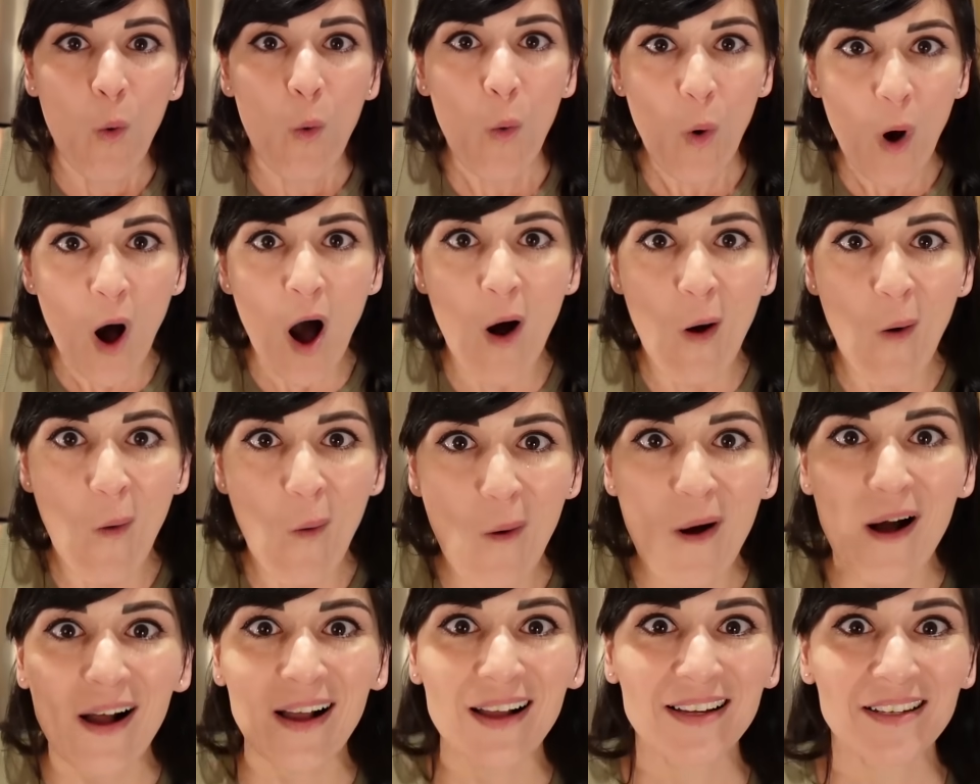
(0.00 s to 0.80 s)
Whoa.
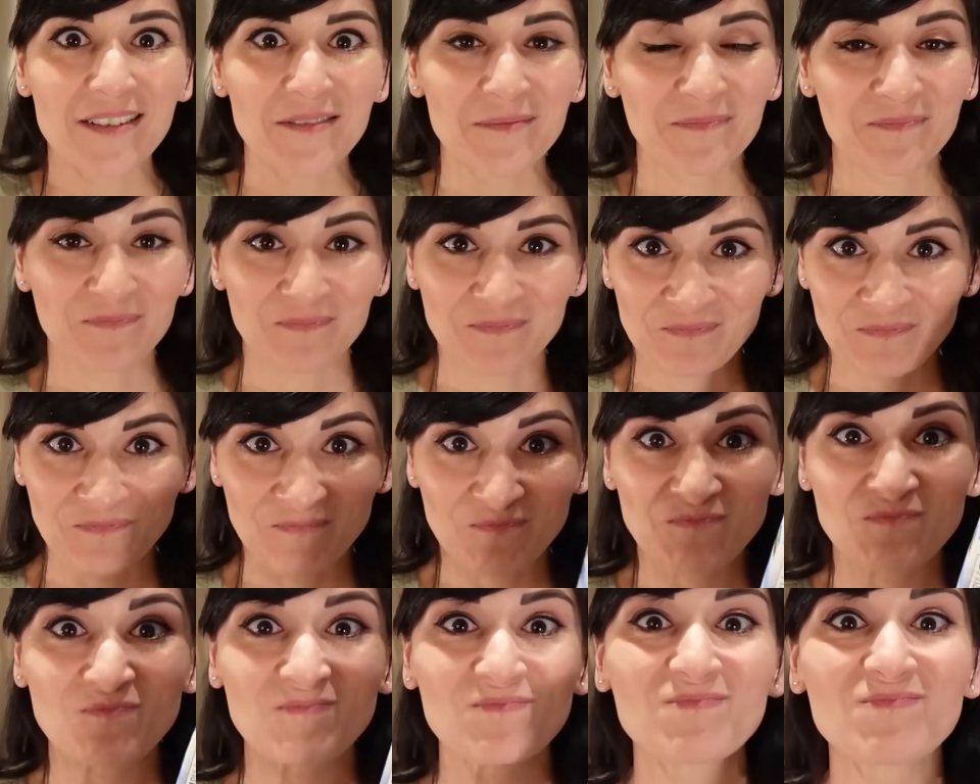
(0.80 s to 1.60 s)
Want to make it
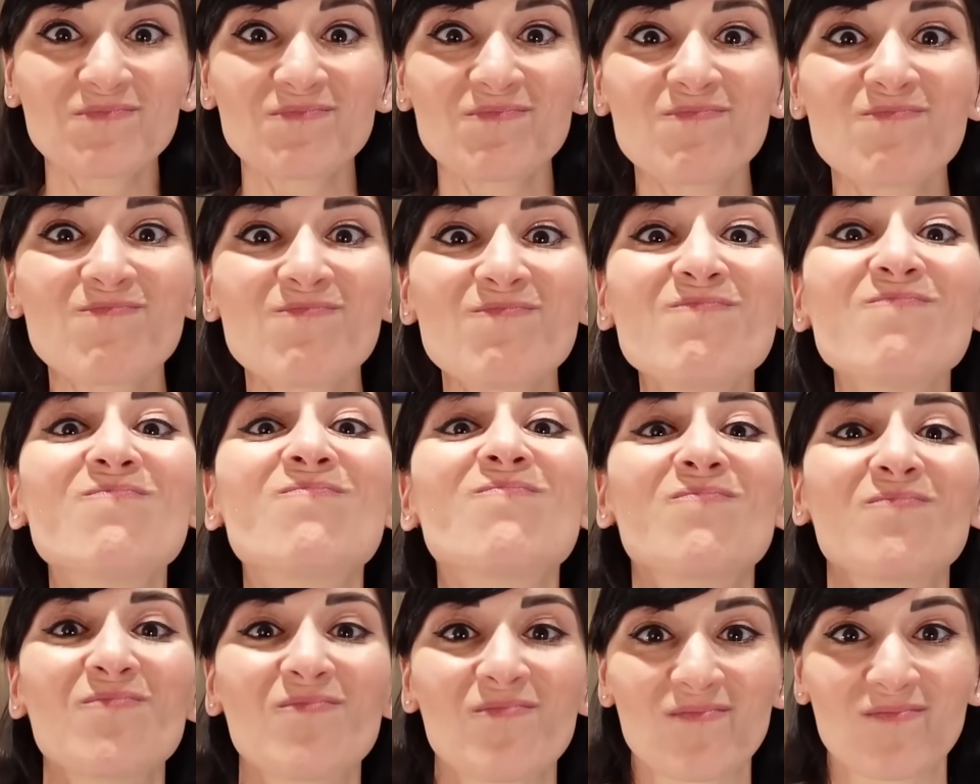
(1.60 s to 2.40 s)
double high protein?
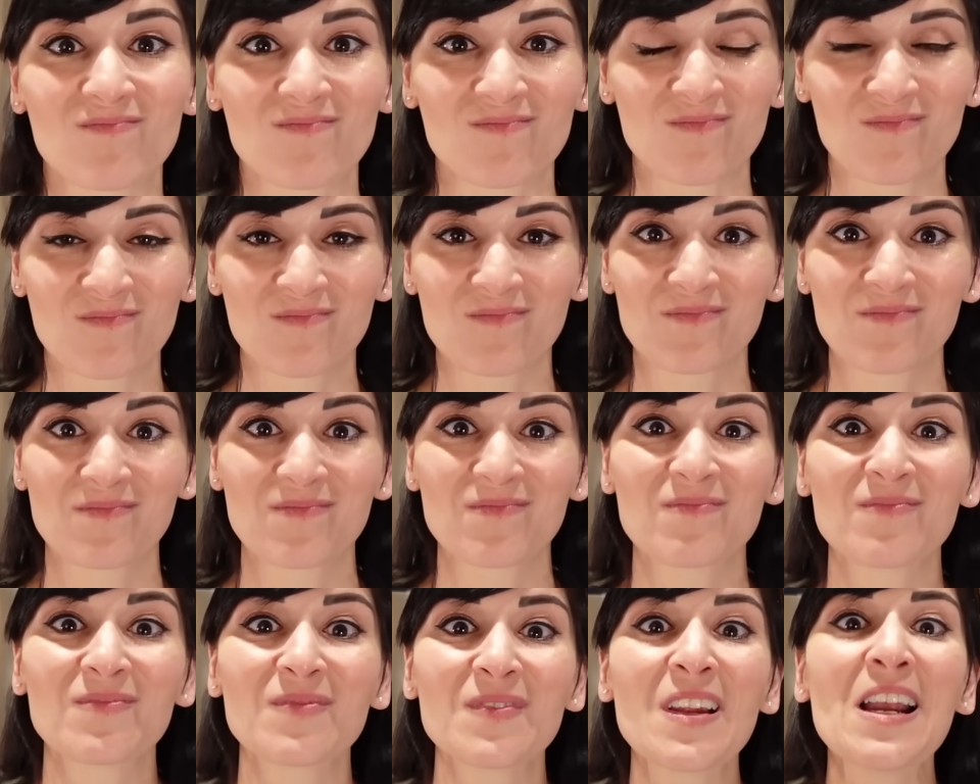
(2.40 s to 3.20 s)
We add
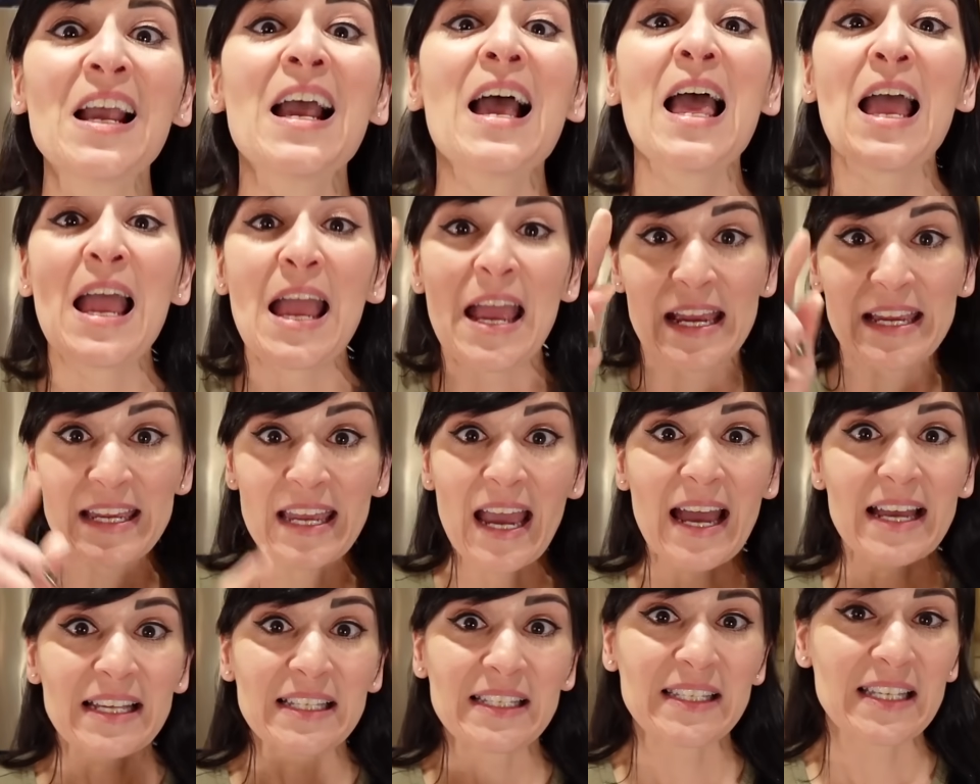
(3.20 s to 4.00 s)
protein powder.
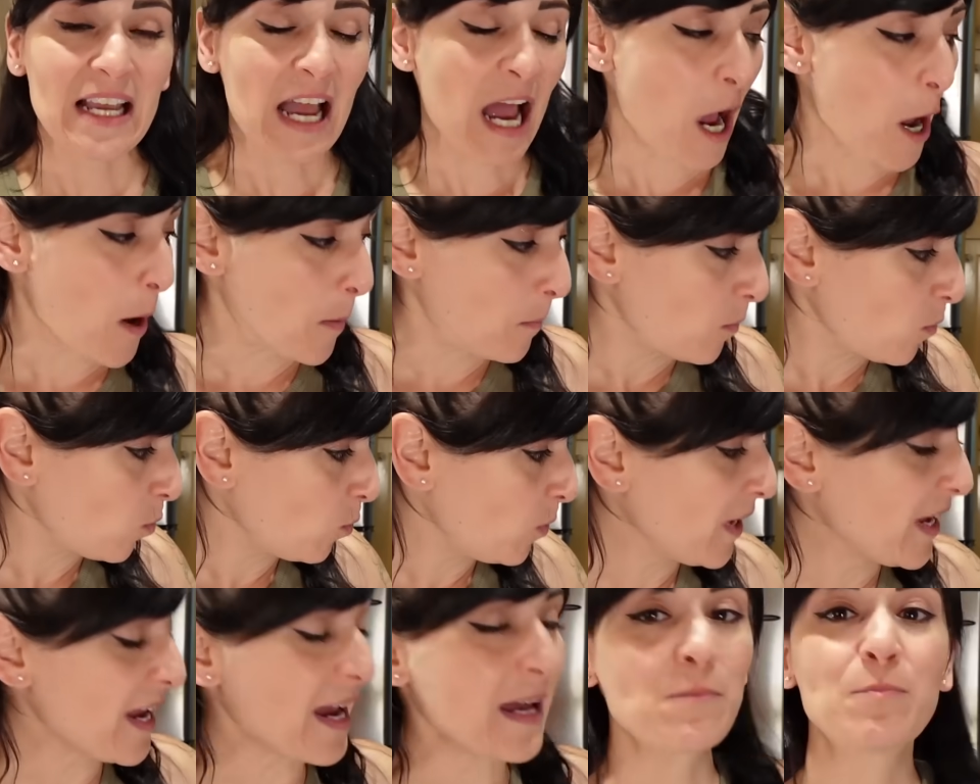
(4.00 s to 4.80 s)
Yes, um,
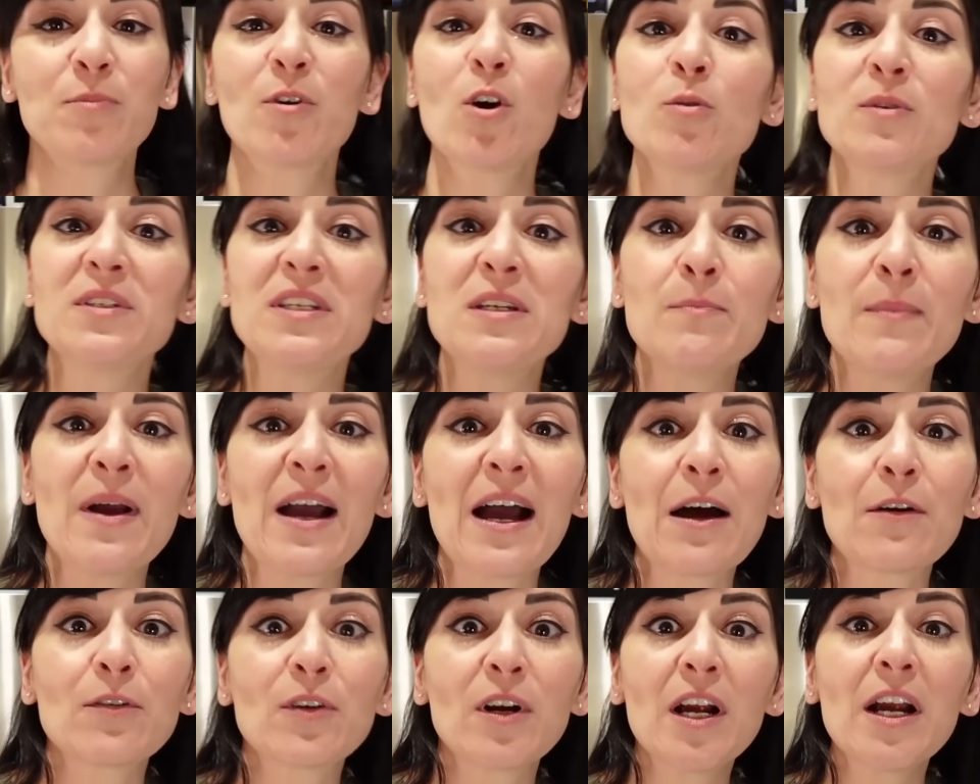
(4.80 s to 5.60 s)
we add protein
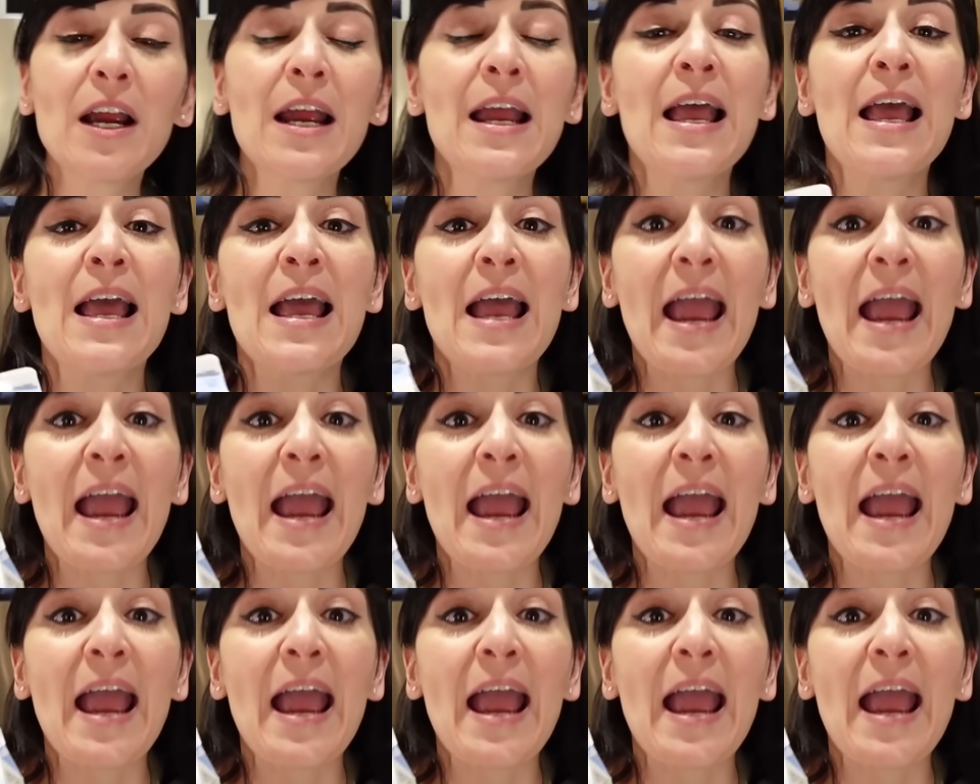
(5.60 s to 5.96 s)
powder.